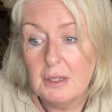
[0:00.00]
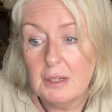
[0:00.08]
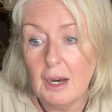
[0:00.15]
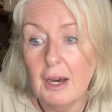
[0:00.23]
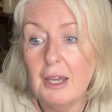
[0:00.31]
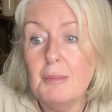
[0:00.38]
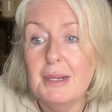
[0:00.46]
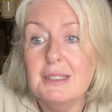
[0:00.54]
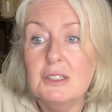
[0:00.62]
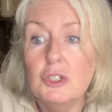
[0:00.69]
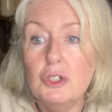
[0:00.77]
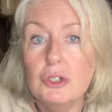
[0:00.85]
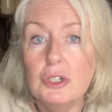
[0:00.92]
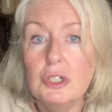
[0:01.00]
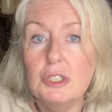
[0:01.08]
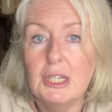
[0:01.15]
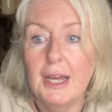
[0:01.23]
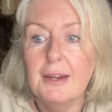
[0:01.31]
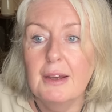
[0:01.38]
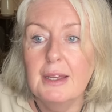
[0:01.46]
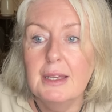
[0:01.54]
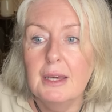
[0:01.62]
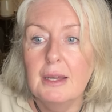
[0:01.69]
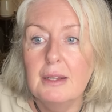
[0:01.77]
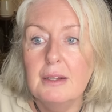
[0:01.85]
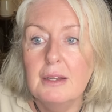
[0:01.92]
I'm as good and I
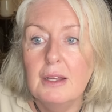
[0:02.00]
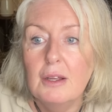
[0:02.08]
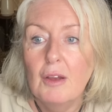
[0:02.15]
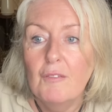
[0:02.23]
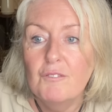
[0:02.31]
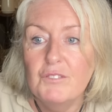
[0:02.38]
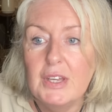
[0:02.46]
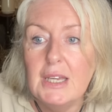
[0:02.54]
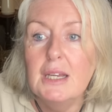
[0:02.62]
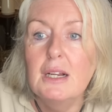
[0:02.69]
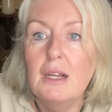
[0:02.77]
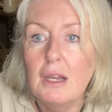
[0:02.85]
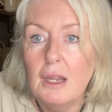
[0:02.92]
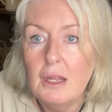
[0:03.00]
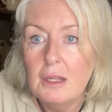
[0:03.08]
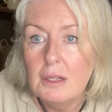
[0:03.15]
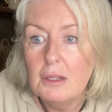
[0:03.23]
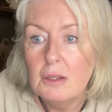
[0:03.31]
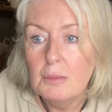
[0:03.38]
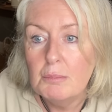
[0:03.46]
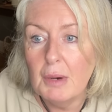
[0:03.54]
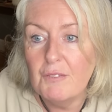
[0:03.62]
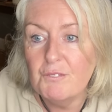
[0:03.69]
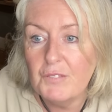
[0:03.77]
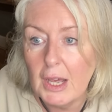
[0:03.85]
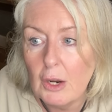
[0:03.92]
can feel my
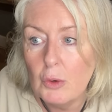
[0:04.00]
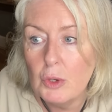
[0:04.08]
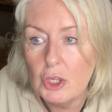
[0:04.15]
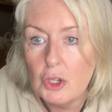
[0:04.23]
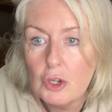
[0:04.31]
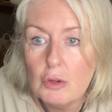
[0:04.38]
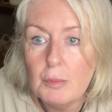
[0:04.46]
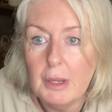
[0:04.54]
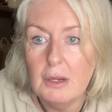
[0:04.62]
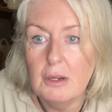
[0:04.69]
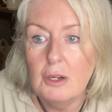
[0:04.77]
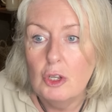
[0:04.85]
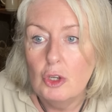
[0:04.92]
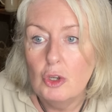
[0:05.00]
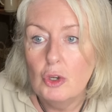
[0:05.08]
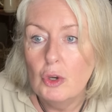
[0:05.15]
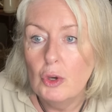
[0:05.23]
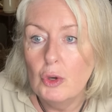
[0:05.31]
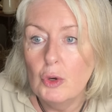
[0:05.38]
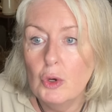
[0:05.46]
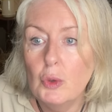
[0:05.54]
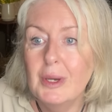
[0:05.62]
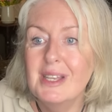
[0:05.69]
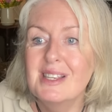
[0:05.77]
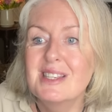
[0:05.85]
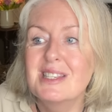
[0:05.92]
fellow human who
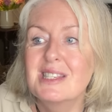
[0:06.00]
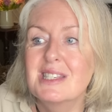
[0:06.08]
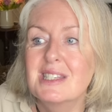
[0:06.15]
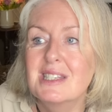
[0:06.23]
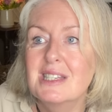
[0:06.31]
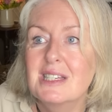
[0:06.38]
is